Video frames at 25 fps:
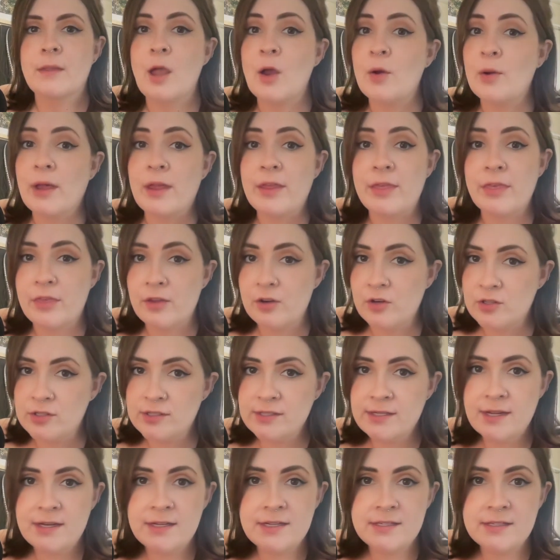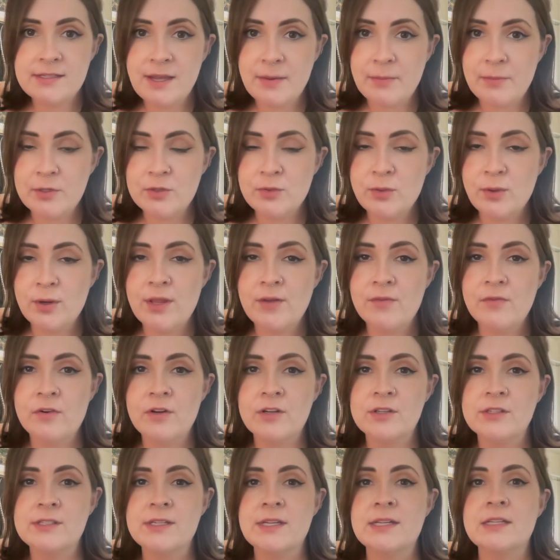Okay, Thursday, December
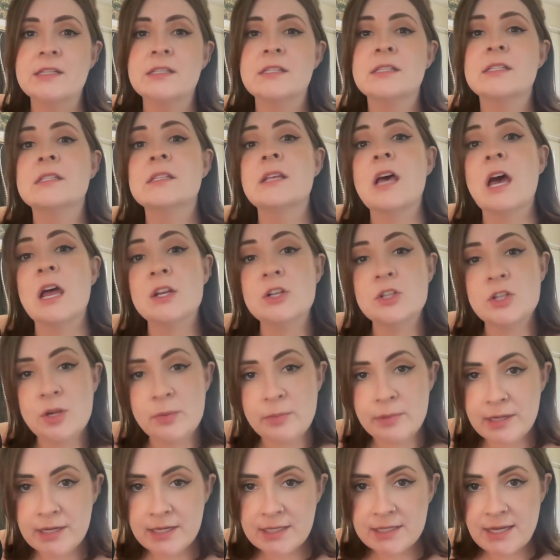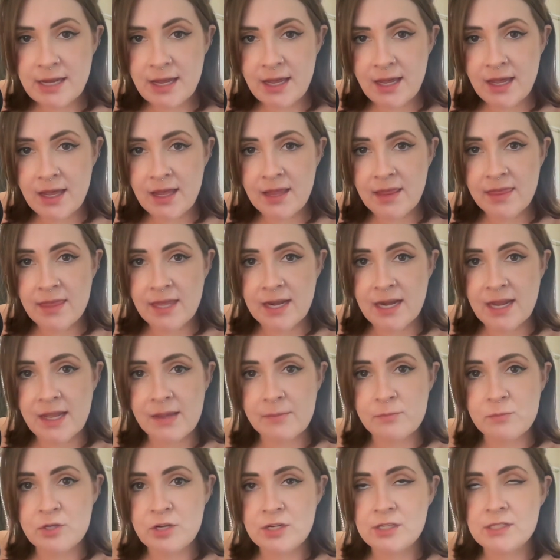21st is such a big day that I
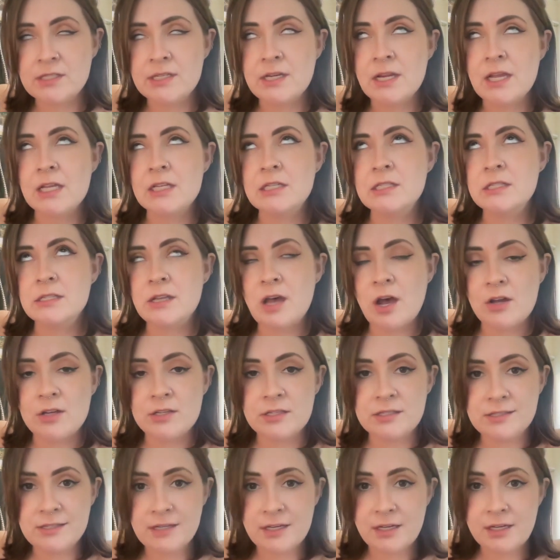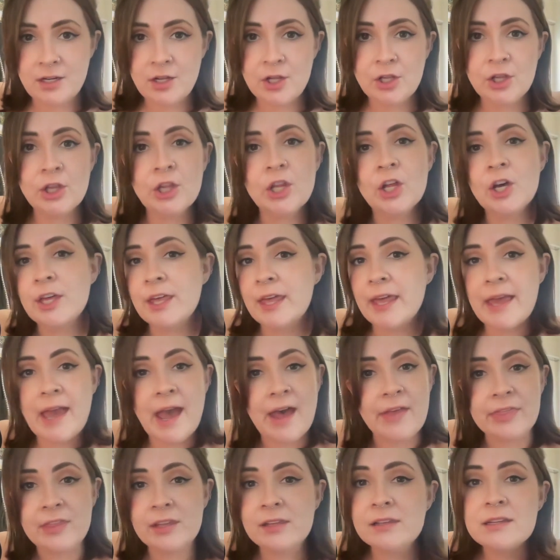am just exhausted looking
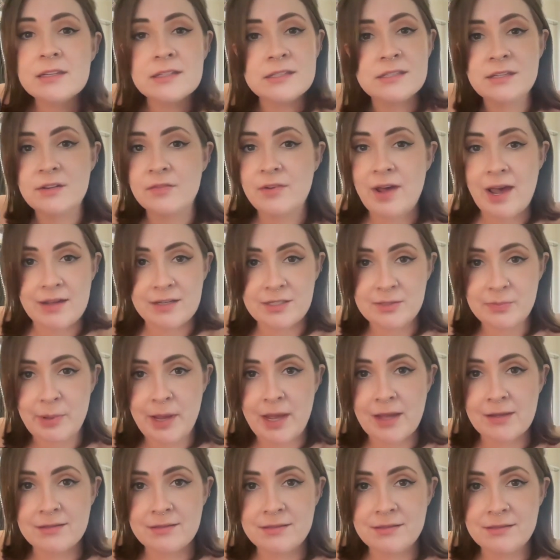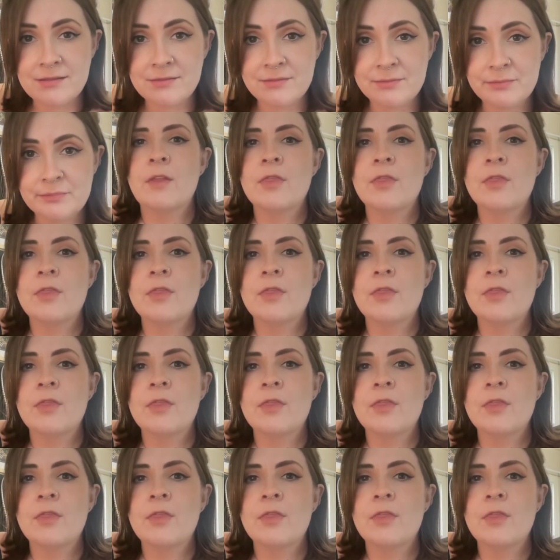at the list of aspects.